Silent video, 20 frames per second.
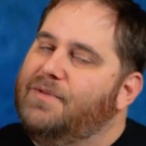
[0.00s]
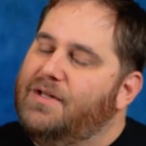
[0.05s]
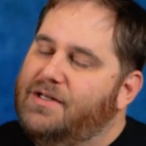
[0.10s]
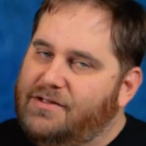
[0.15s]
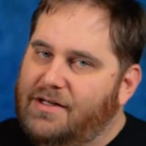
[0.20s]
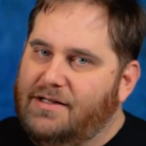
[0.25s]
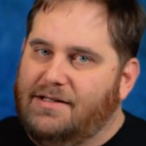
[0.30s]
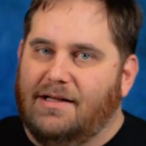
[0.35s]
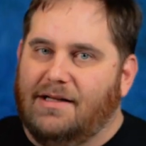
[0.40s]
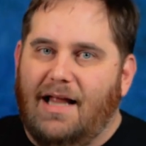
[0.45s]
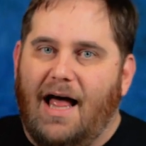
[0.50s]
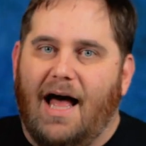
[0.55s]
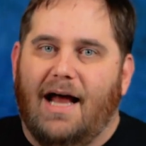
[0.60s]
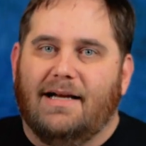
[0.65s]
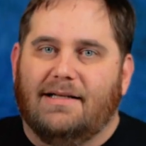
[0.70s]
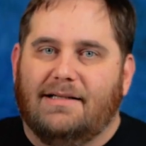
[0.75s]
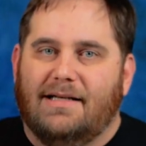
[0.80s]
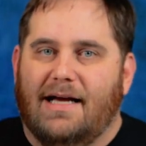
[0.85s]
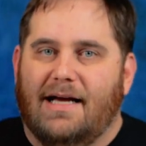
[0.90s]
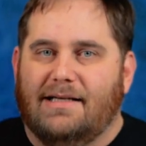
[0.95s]
So it's a lot
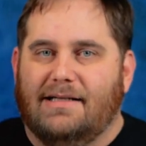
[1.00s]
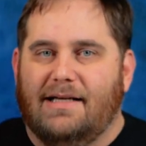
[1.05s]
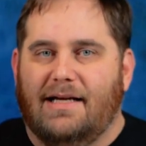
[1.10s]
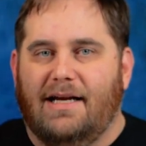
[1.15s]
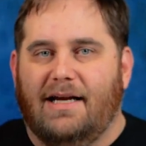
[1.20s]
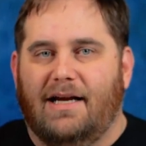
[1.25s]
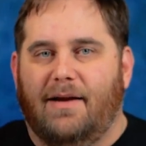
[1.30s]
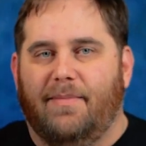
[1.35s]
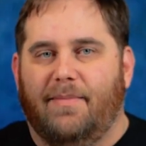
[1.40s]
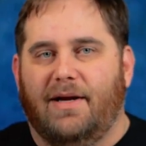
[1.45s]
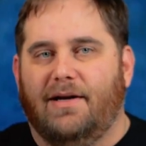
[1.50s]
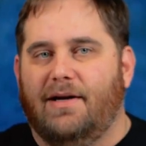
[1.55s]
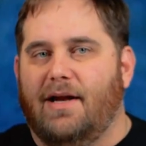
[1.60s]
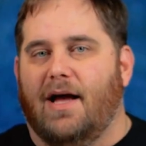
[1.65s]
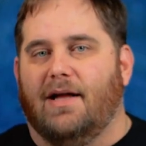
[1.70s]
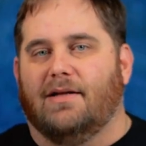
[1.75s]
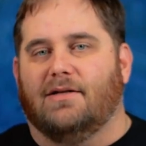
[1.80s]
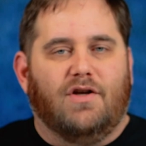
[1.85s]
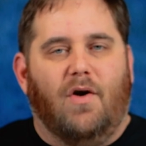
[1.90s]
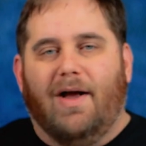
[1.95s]
of tests that need to be
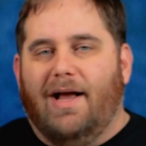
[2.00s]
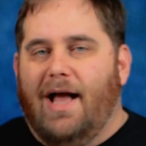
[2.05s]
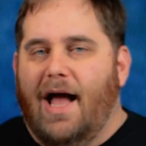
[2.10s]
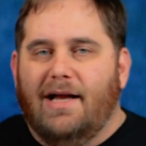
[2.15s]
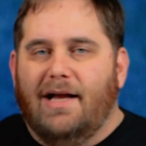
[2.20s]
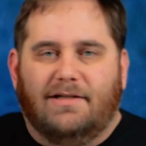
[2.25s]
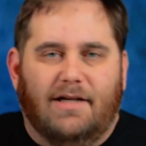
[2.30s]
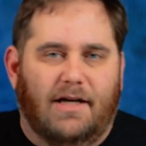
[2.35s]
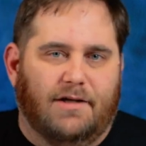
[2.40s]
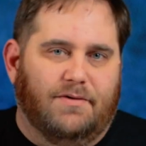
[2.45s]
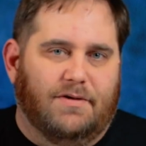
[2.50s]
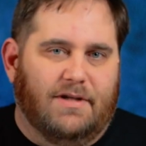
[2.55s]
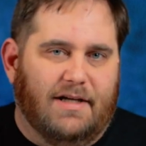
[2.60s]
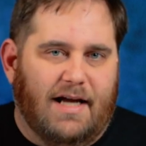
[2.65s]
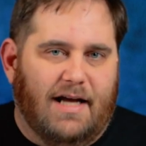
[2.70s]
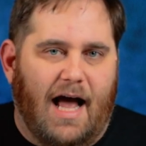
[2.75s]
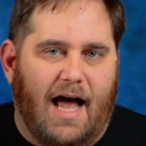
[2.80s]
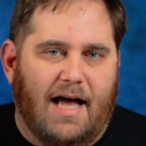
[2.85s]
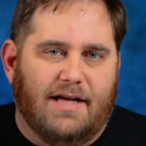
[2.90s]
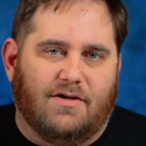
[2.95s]
done. So I got in touch with the
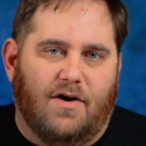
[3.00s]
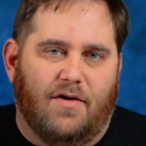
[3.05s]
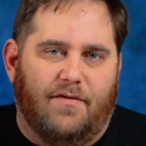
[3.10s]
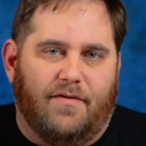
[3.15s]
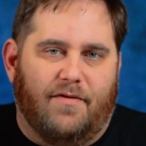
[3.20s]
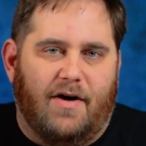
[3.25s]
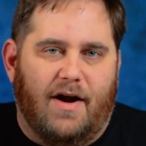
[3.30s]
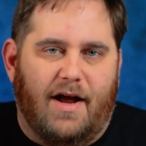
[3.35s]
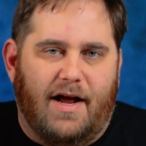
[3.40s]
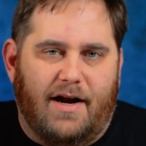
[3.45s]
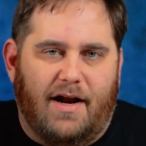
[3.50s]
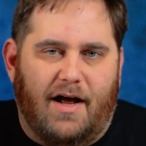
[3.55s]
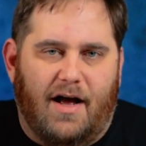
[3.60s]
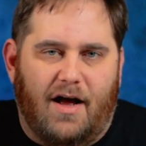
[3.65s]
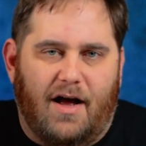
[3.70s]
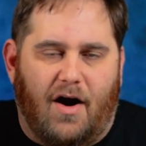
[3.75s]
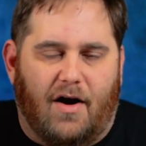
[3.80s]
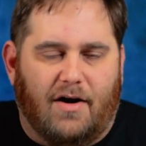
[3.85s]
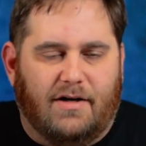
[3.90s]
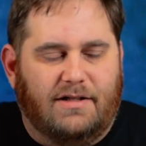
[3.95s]
guys over at
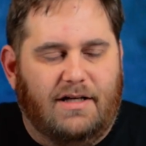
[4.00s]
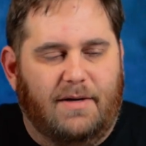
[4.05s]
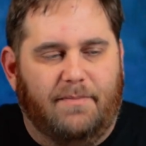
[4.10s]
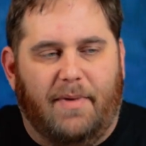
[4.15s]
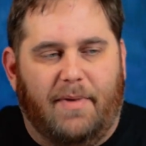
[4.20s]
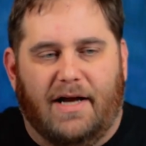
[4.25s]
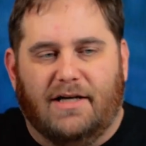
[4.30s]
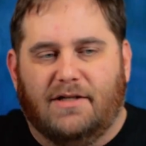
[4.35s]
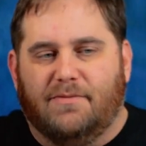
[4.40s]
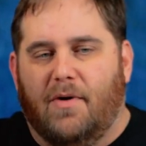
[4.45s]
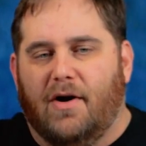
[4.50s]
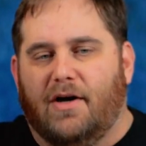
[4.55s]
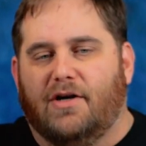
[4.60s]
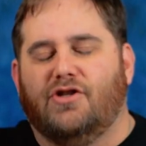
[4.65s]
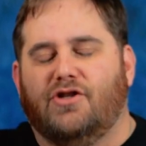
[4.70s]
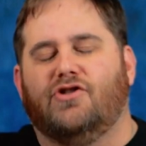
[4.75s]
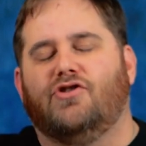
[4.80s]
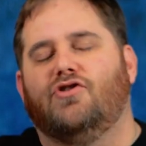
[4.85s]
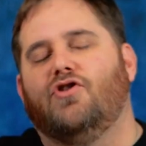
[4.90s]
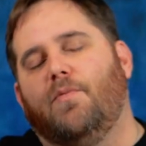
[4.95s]
uh, RC Benchmark,
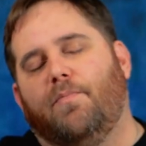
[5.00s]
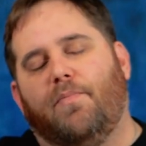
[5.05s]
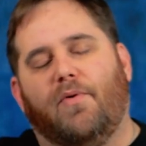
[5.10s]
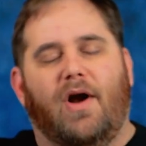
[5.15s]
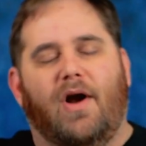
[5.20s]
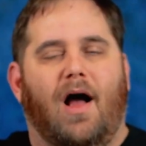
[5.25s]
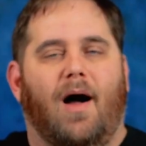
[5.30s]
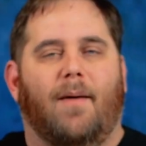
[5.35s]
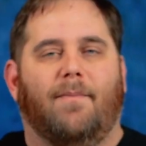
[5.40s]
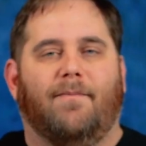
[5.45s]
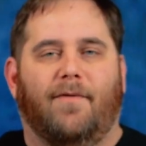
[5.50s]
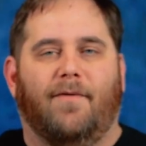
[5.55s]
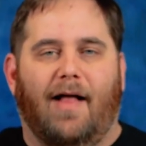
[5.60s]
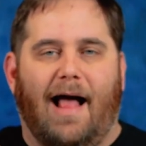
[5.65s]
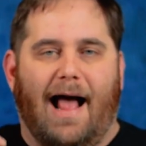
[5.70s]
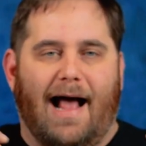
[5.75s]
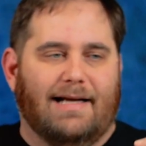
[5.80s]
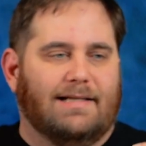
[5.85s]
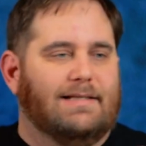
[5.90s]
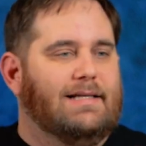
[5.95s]
super helpful,
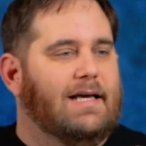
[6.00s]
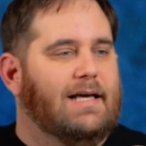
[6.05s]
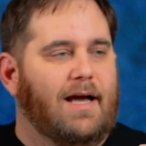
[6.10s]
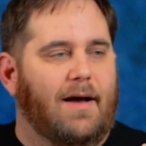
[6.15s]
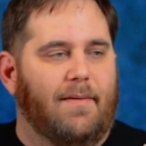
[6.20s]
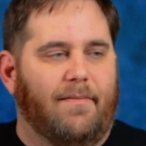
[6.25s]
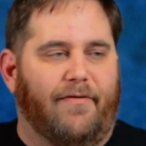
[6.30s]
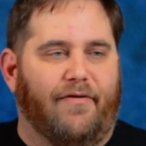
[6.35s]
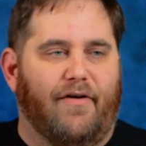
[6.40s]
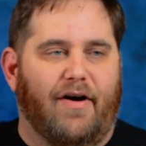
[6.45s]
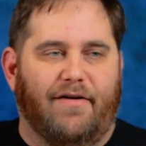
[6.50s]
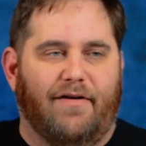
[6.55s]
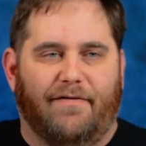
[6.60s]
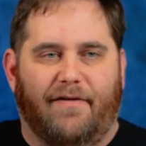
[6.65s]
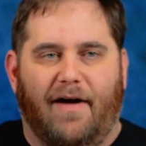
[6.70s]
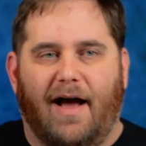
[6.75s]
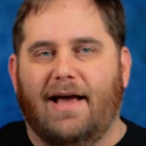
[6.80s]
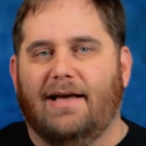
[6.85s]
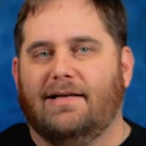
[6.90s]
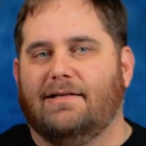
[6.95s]
asking them for
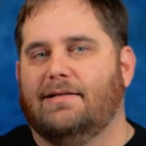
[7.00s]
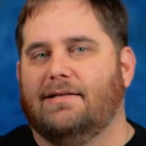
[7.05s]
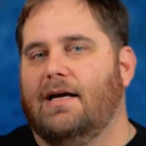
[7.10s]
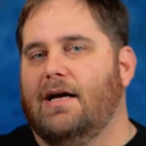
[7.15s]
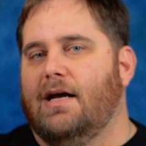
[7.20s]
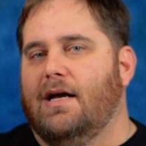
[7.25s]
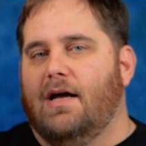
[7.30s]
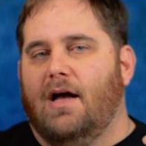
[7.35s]
advice